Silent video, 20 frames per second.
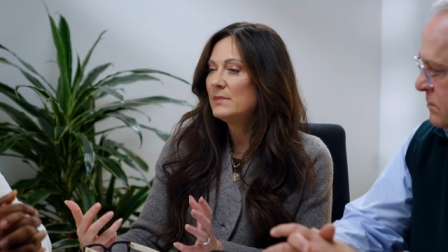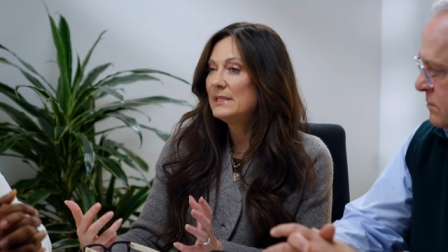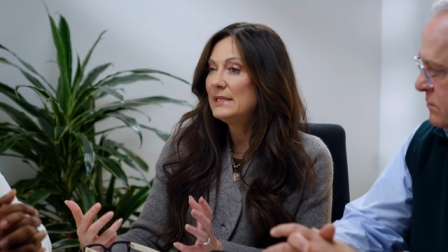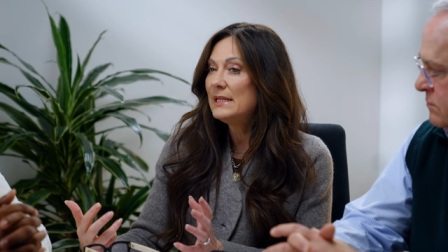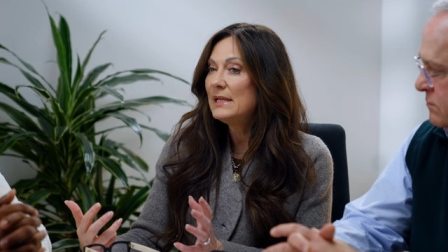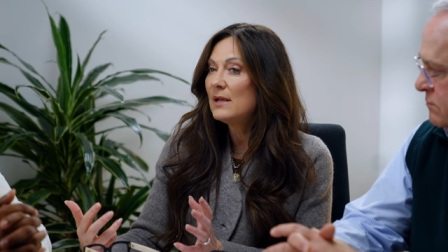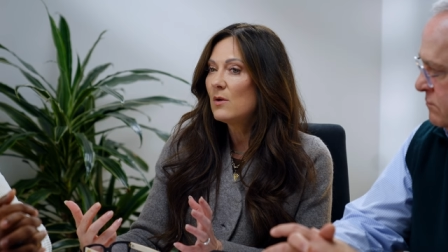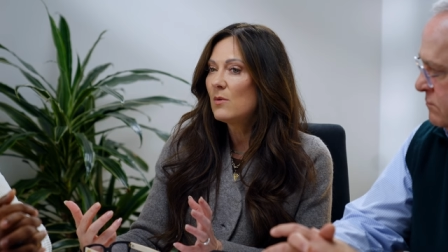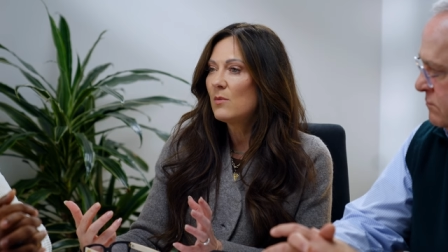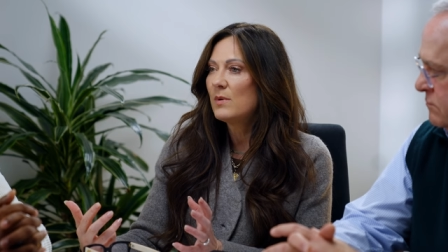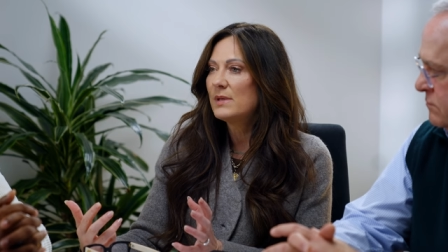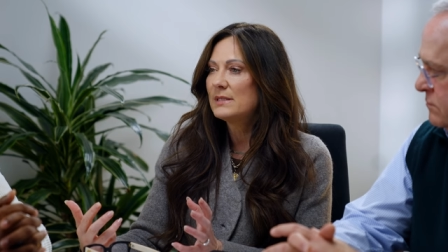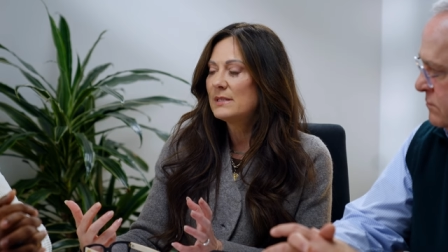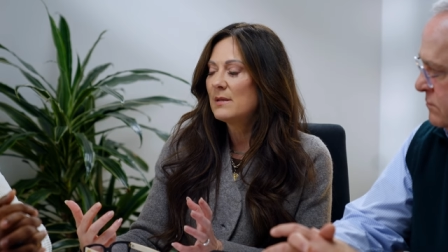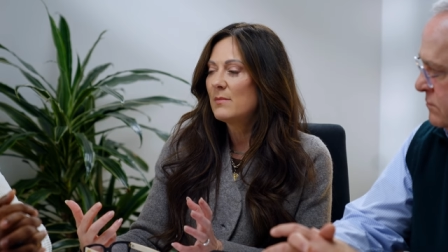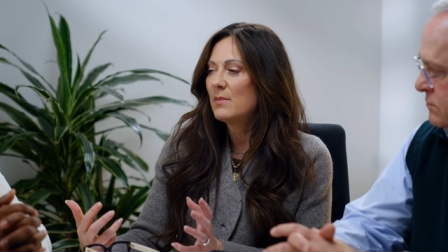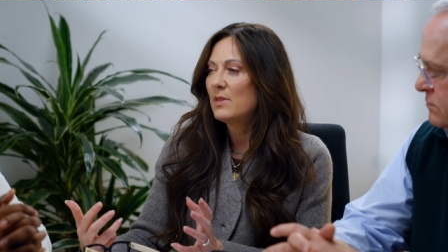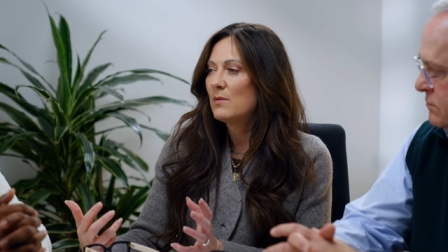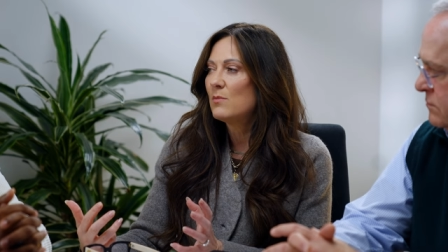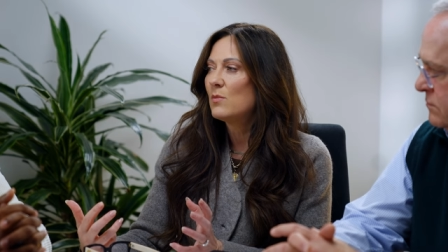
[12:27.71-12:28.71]
deal with
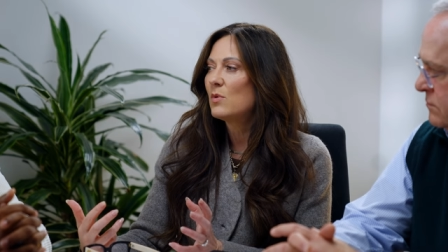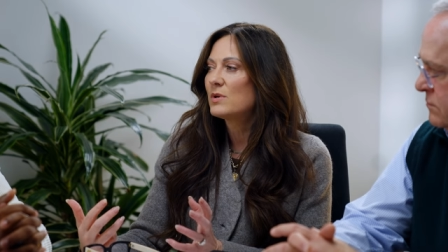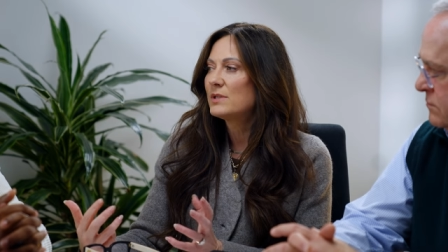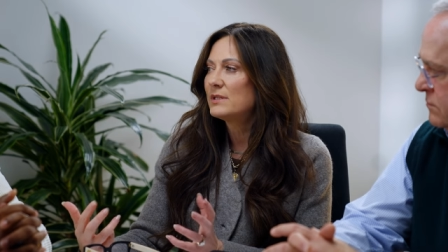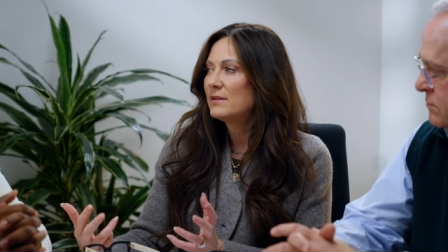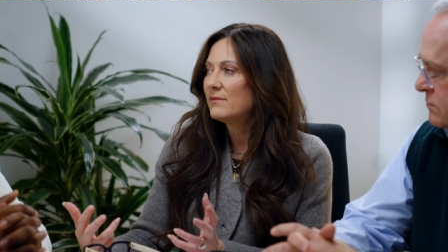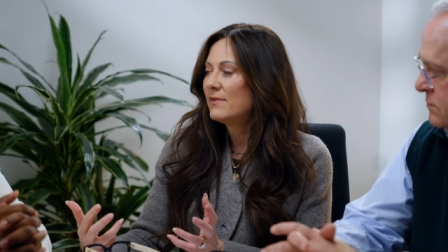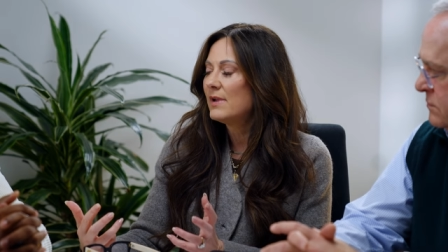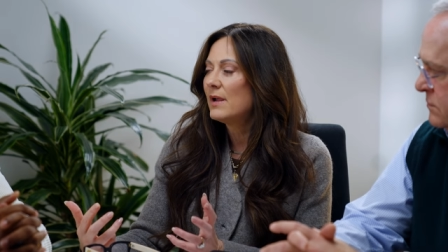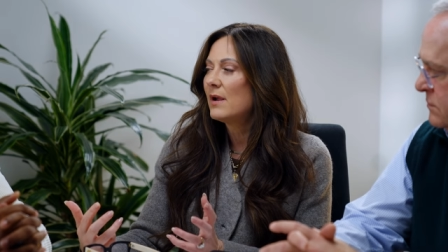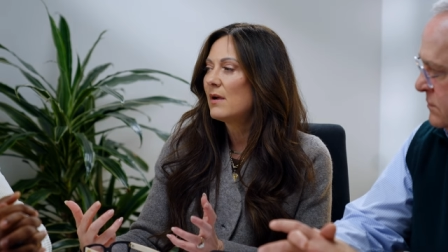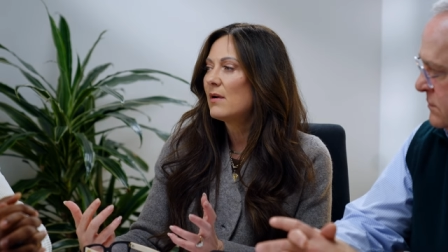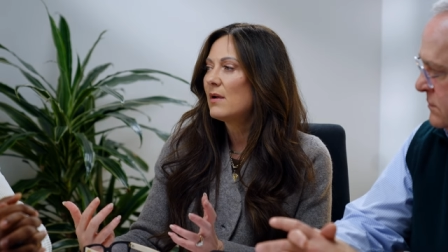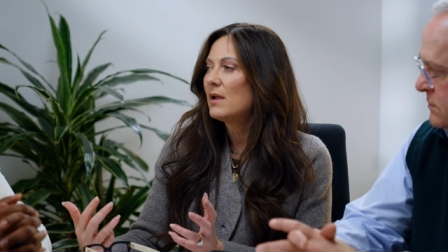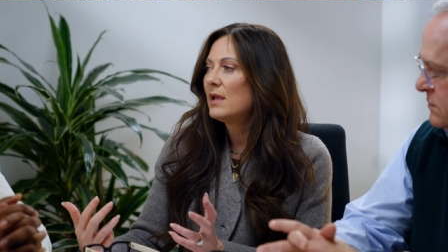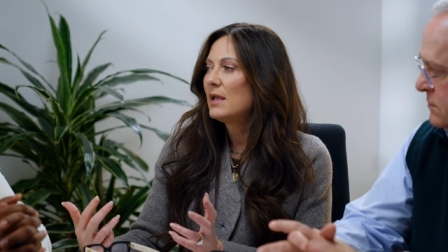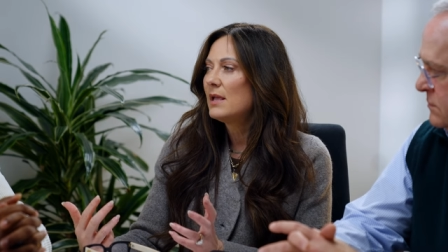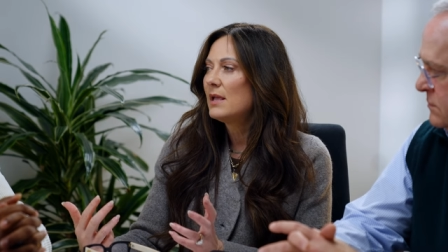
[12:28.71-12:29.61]
some of the more severe